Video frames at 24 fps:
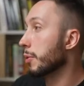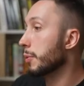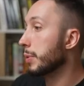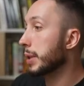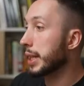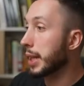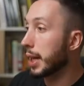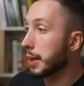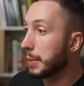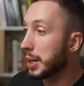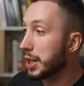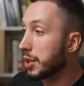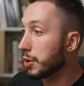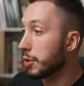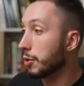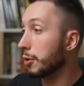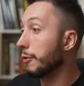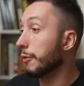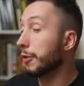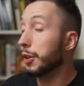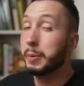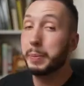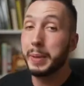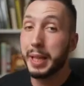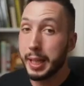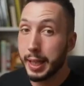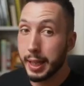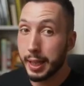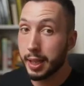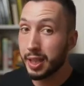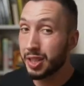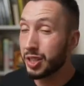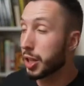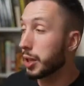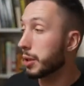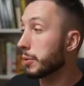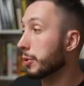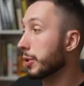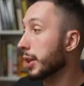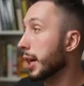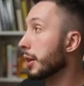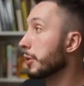3D animation or filmmaking in general,